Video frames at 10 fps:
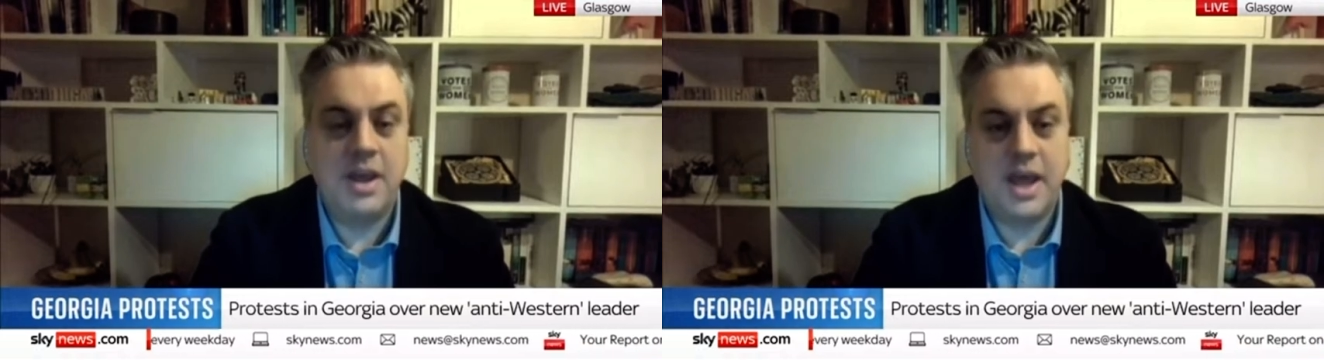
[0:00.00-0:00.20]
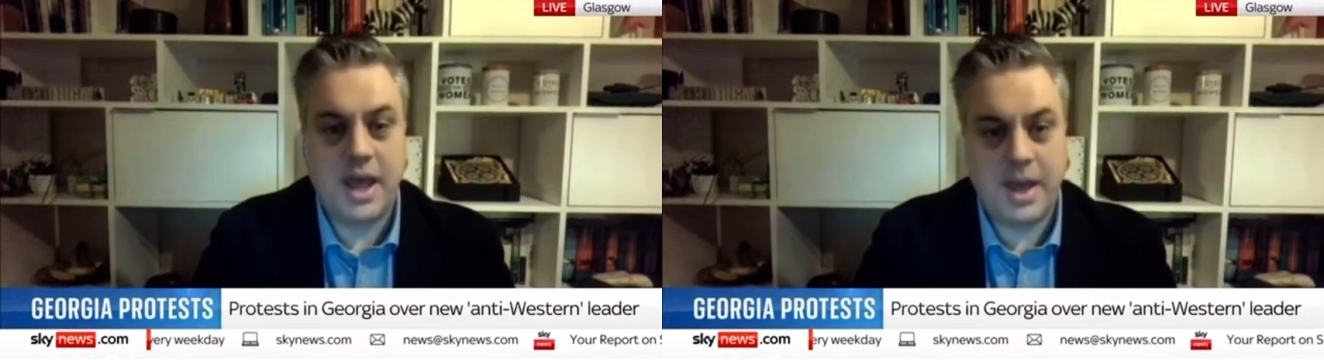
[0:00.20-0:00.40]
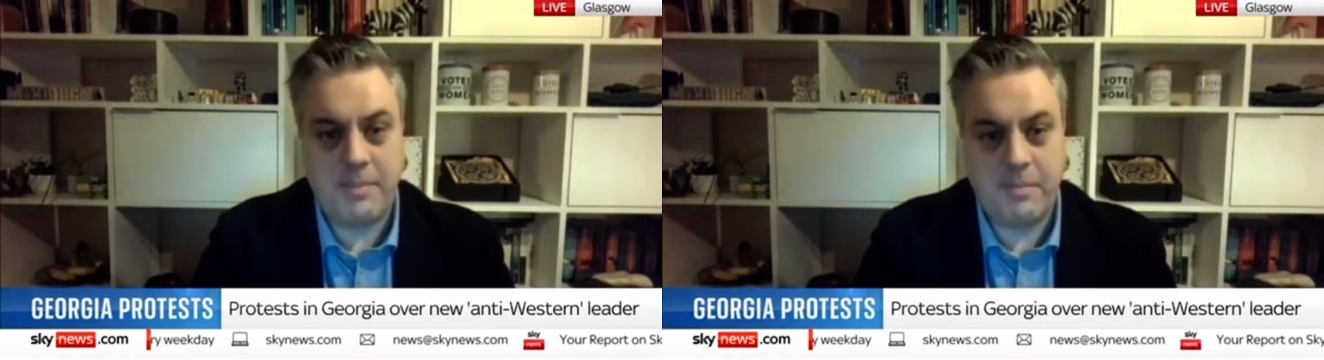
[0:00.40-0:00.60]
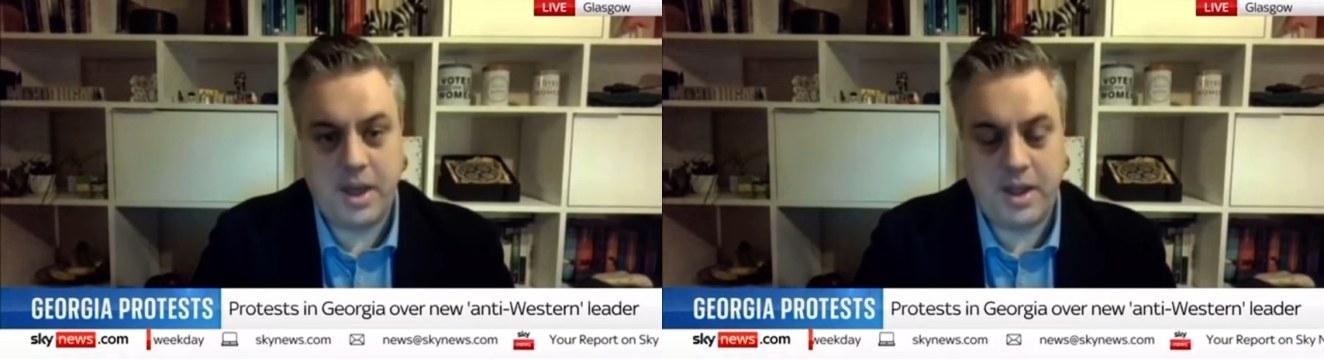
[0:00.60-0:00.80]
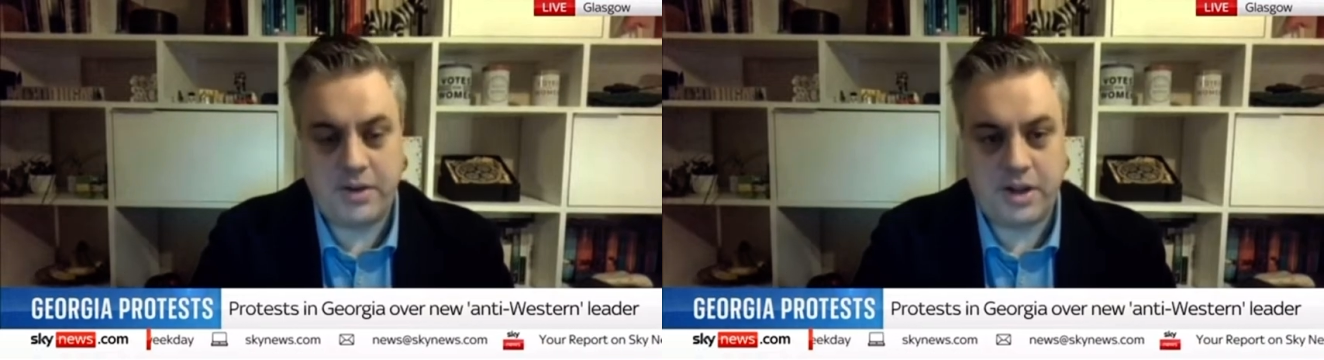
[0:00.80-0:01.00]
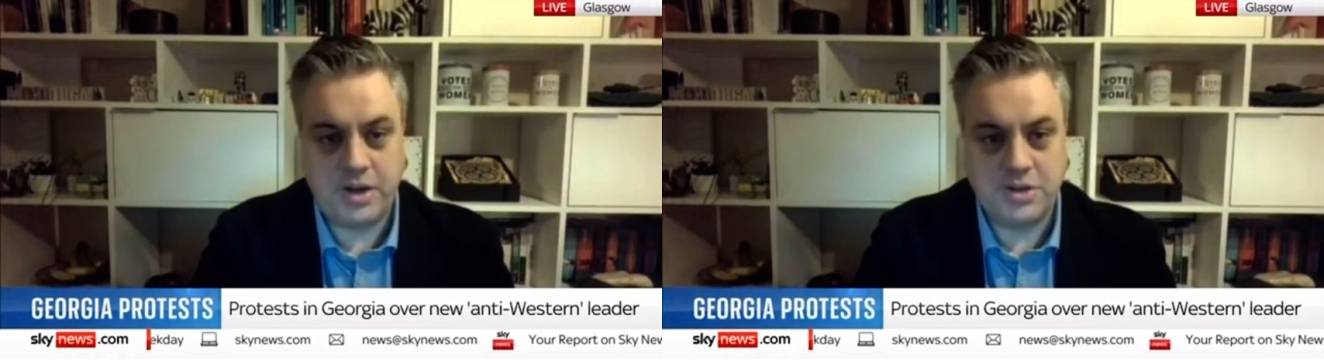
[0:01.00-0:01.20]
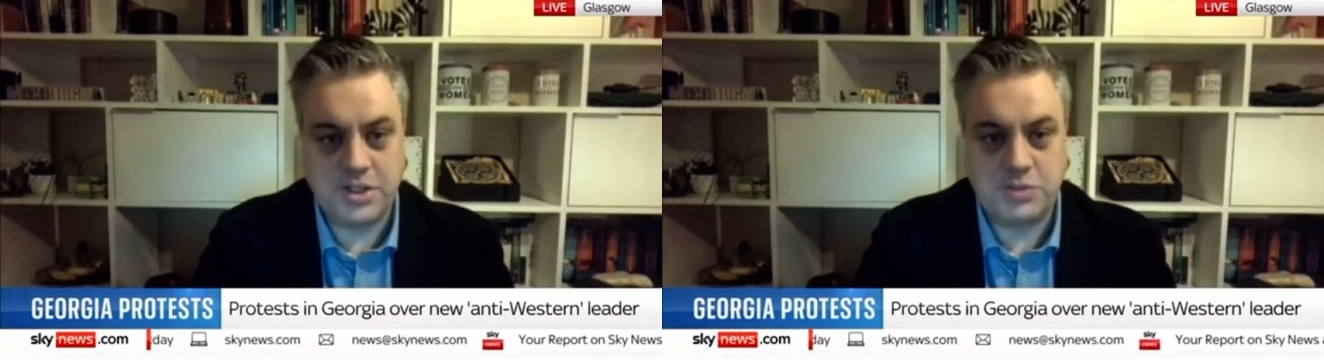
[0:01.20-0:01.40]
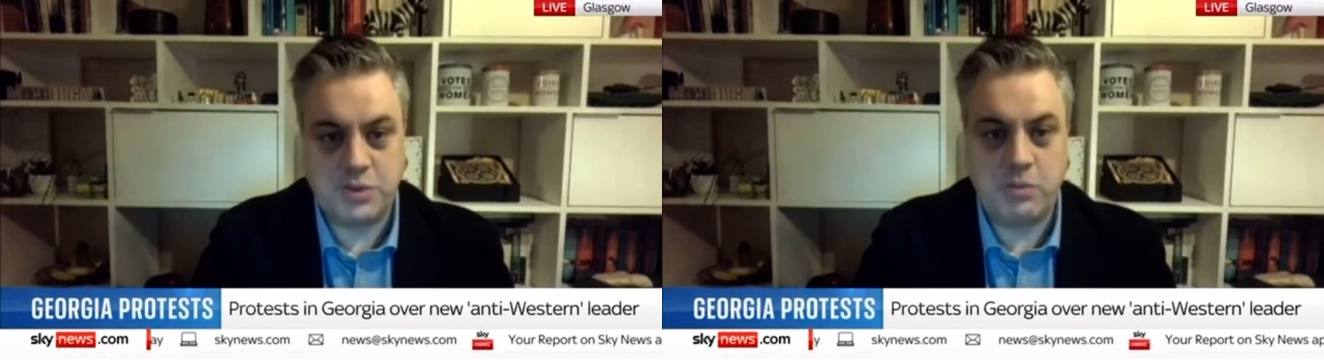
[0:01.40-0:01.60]
and other
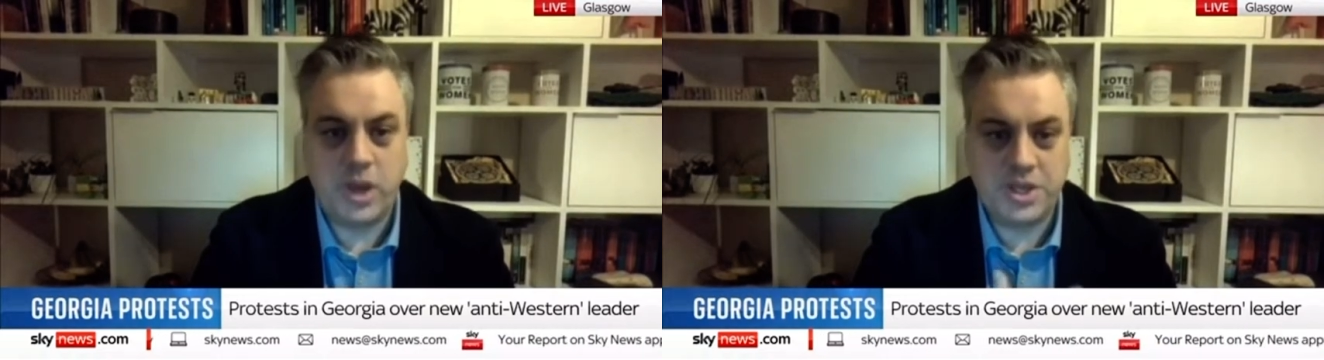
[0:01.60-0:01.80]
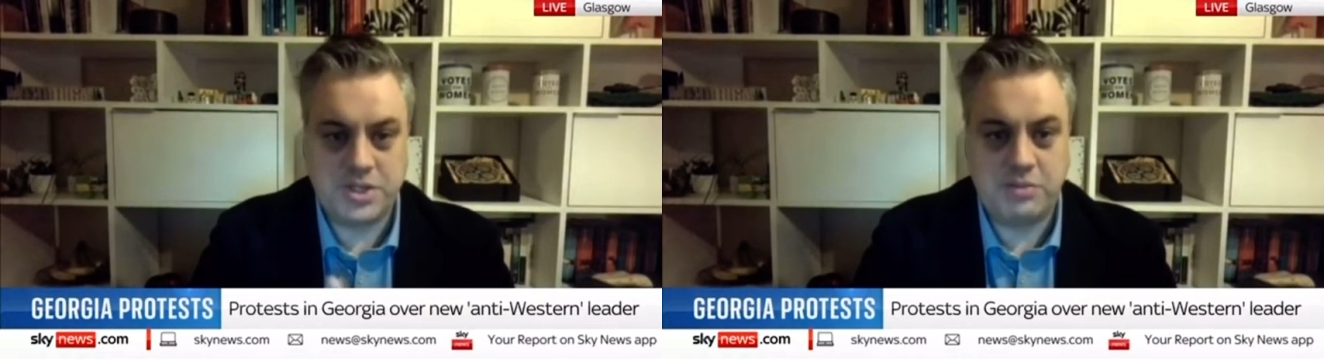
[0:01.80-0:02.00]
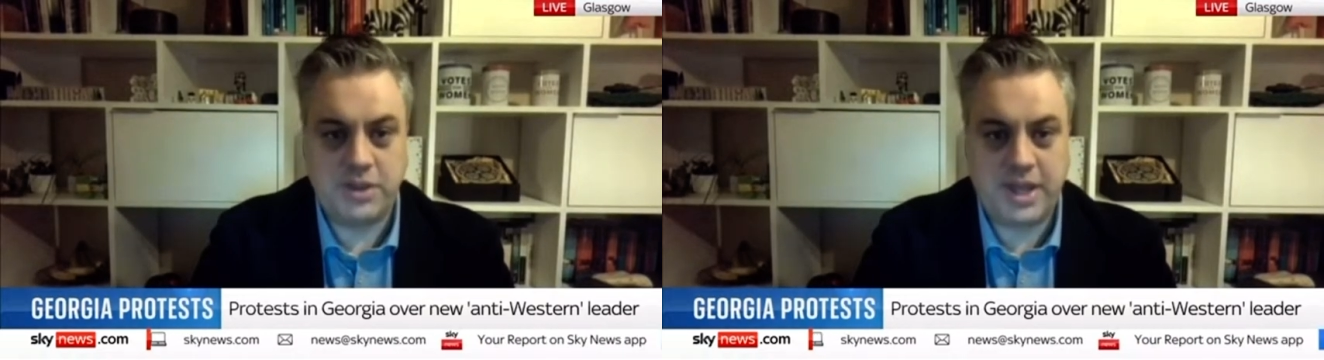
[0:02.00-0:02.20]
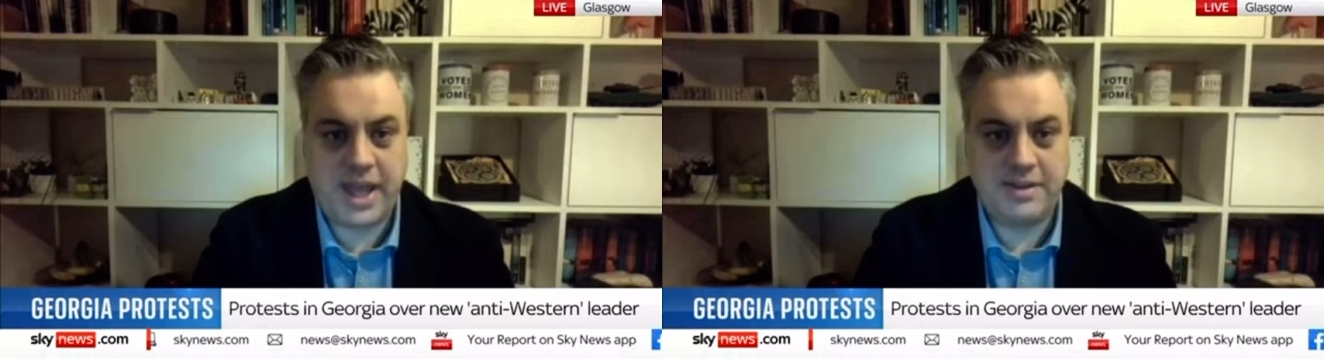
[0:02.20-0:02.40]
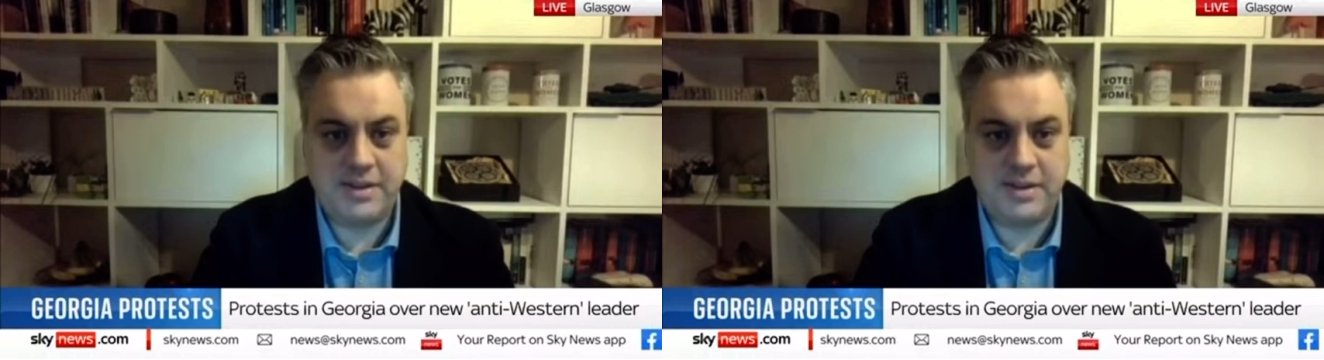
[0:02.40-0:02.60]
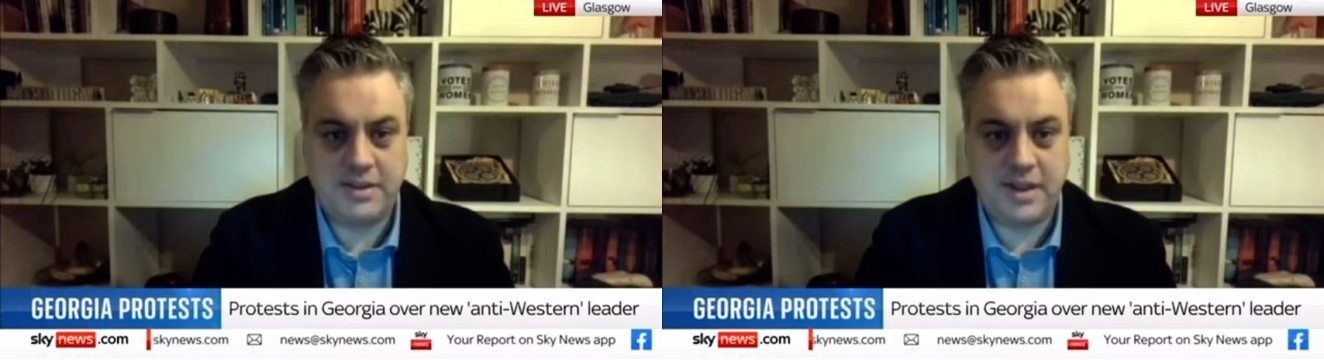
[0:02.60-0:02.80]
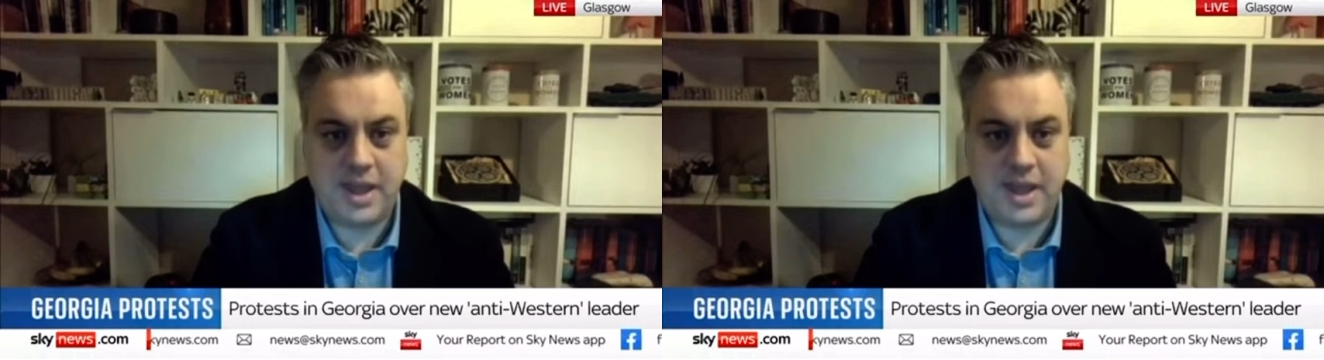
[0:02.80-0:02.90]
countries, we wish that we'd acted